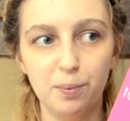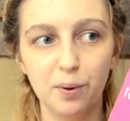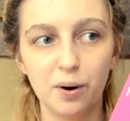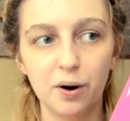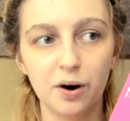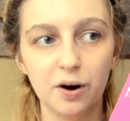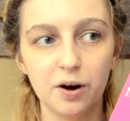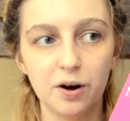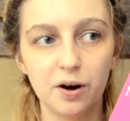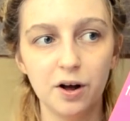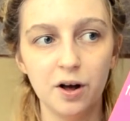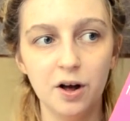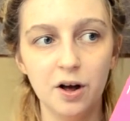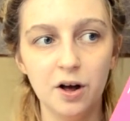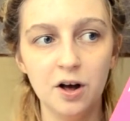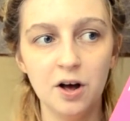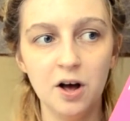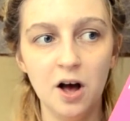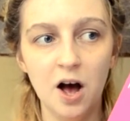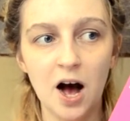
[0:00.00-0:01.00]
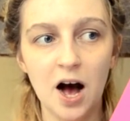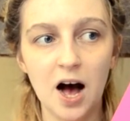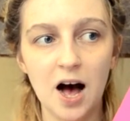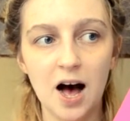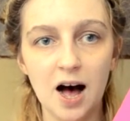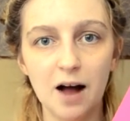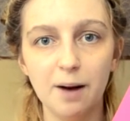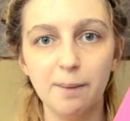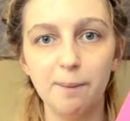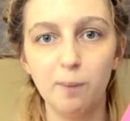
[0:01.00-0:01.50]
book
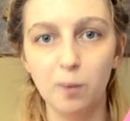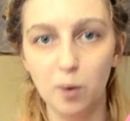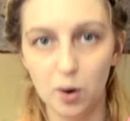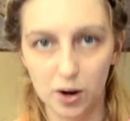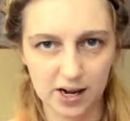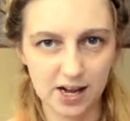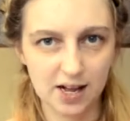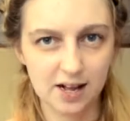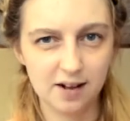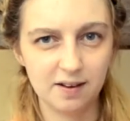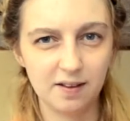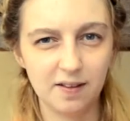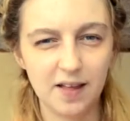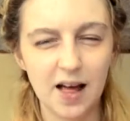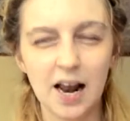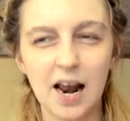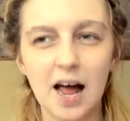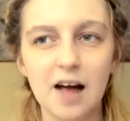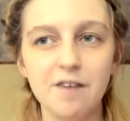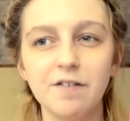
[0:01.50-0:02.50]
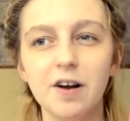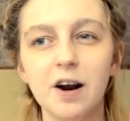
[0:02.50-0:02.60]
and work it into their life.